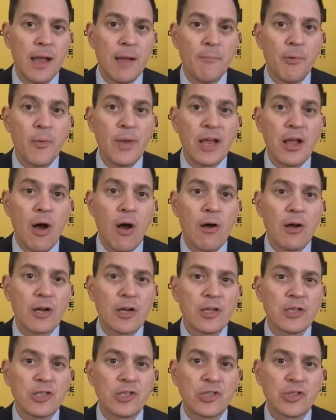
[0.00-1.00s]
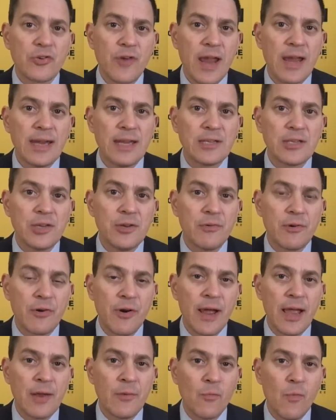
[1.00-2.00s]
but we can't constrain it to
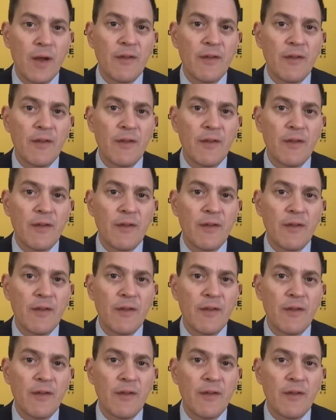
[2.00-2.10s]
Ukraine.